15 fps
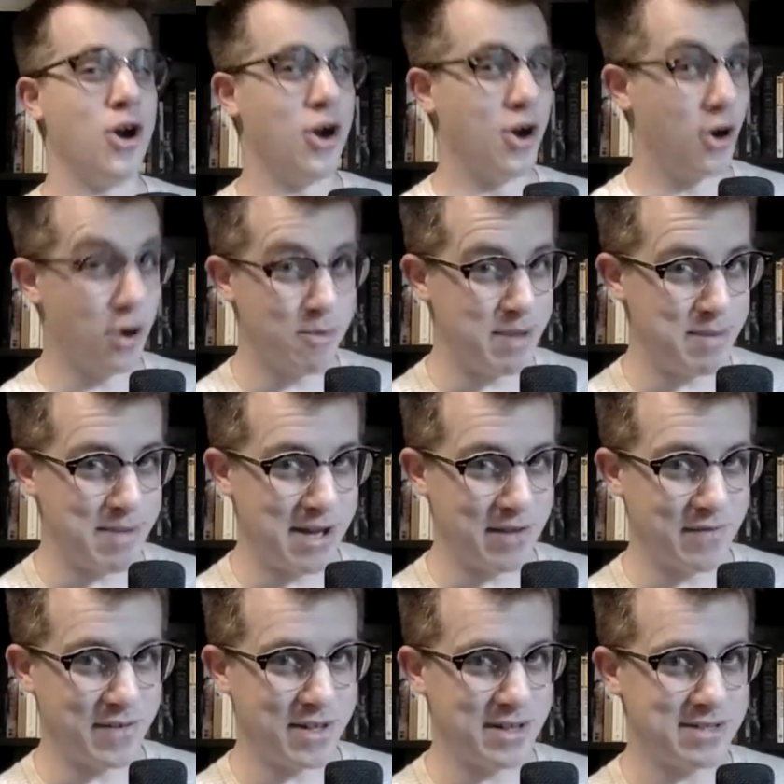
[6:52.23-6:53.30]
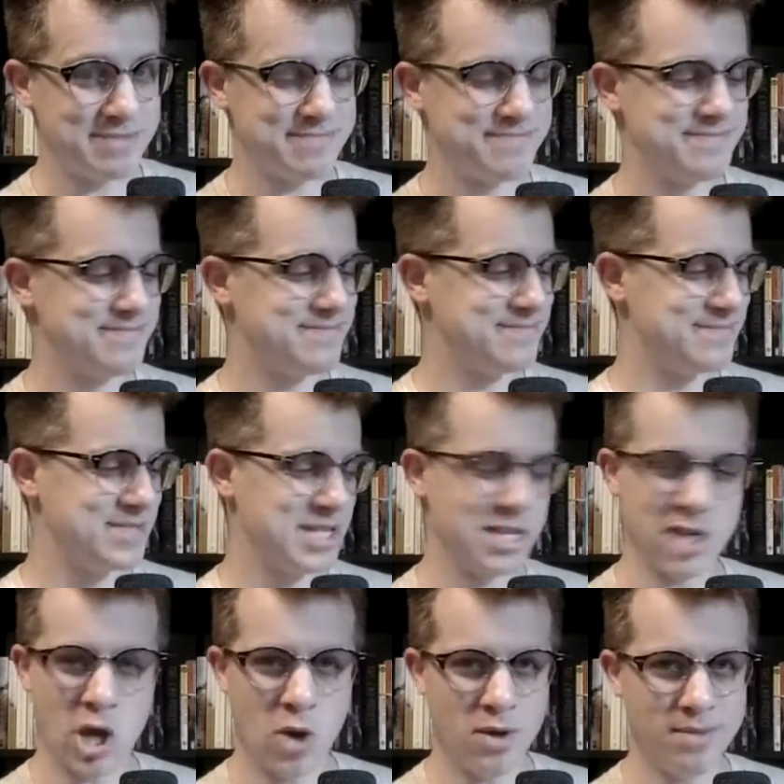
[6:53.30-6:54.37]
Herman Melville.
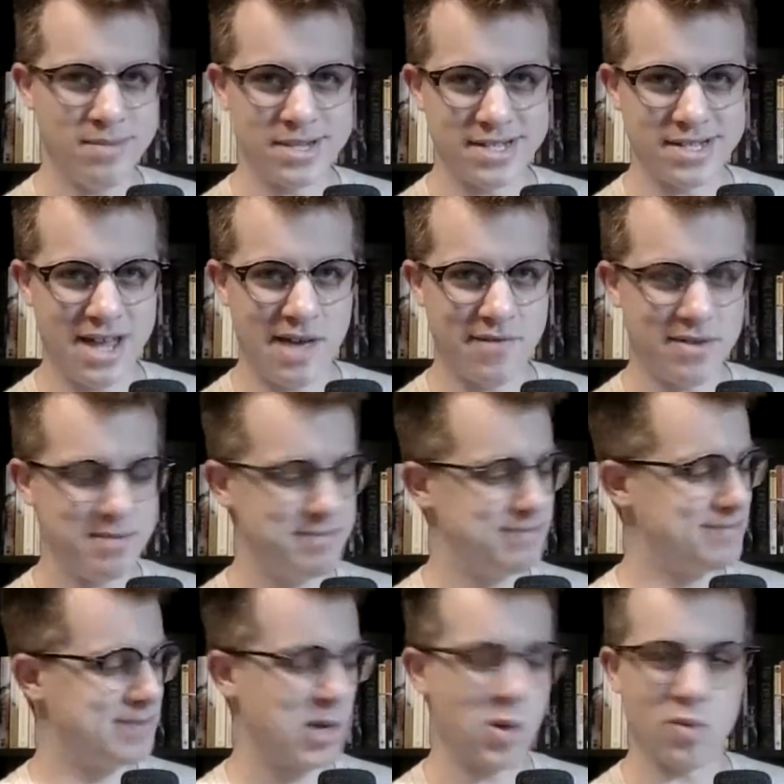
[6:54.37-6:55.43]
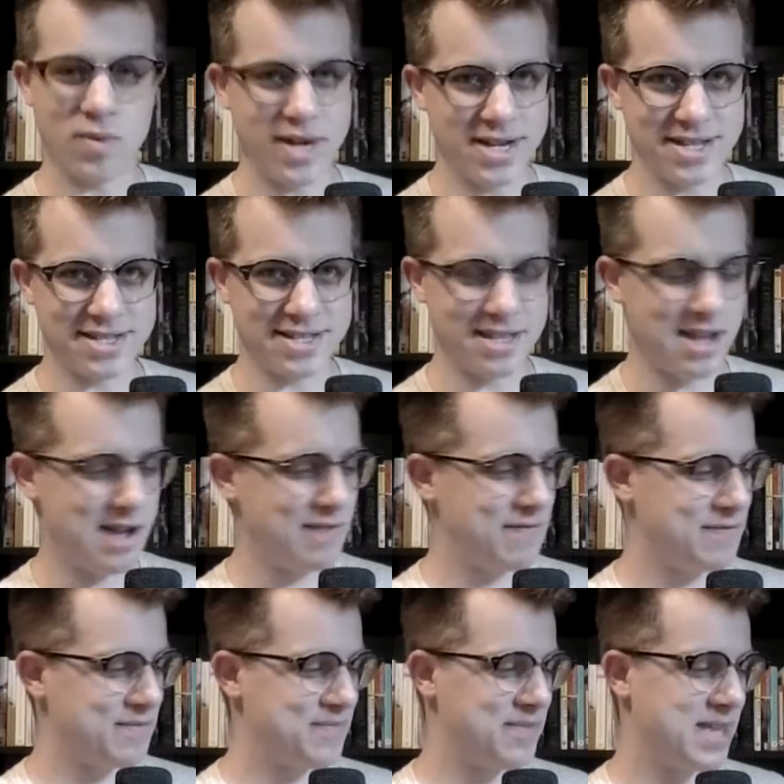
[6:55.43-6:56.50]
Know him, love him, read his
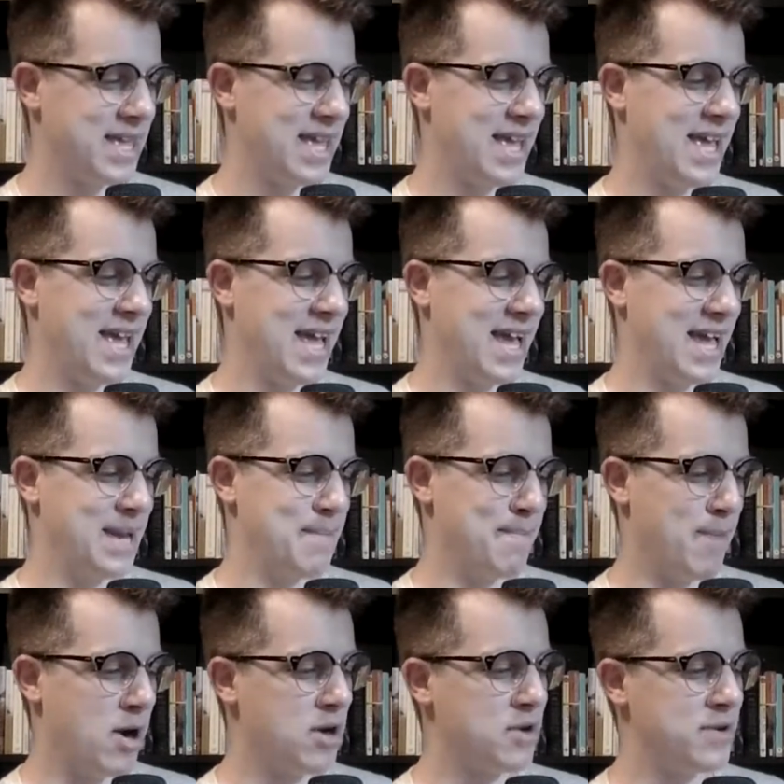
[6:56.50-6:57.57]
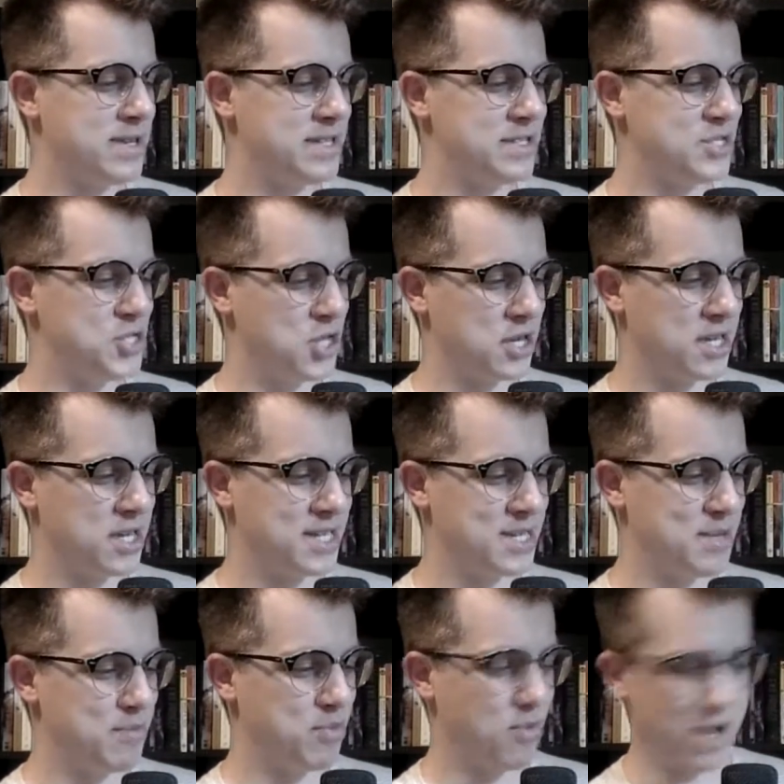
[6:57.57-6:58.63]
stuff. And Margaret
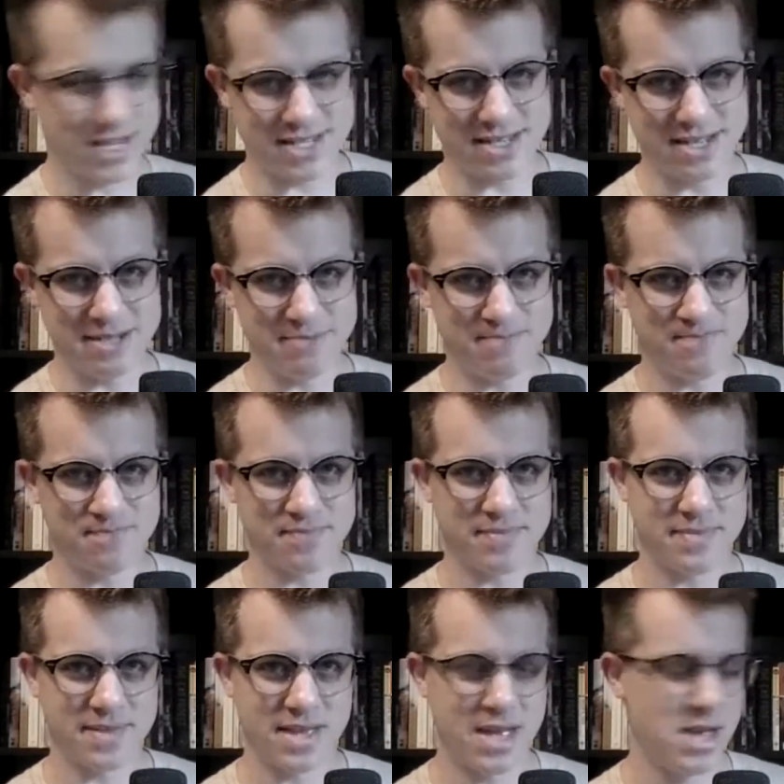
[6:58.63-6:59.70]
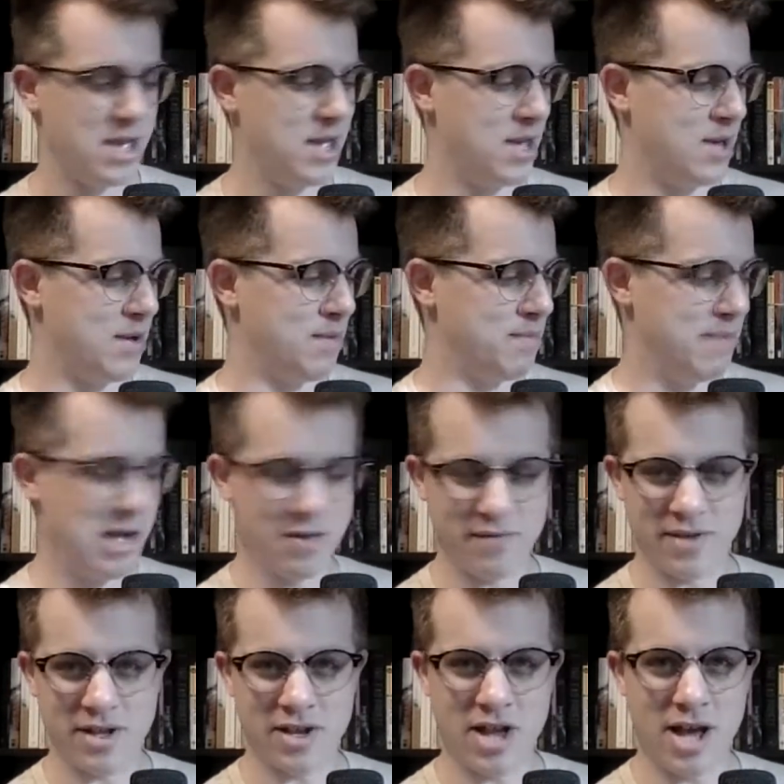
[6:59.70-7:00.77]
Junkin Preston.
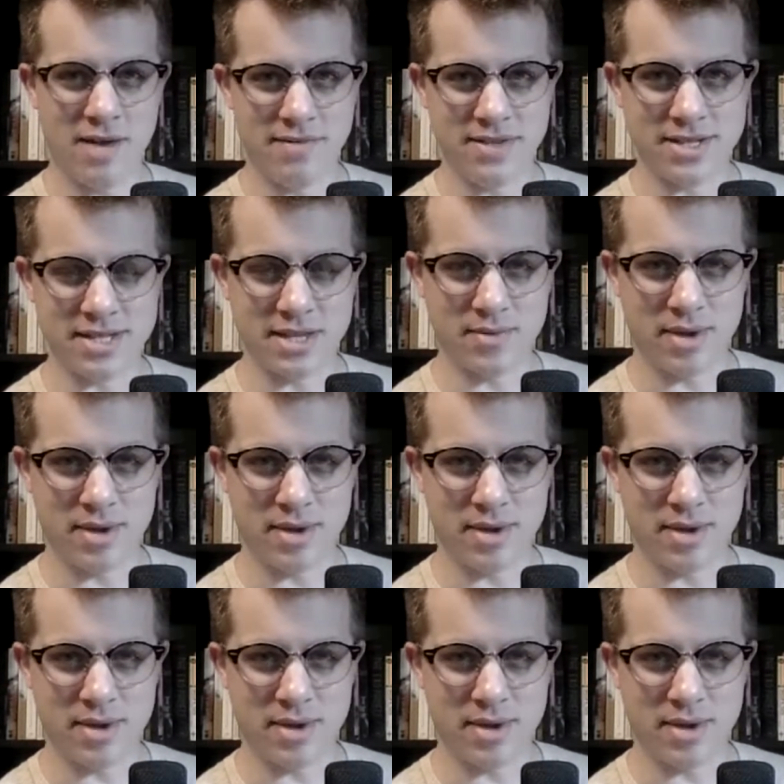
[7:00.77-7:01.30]
Melville obviously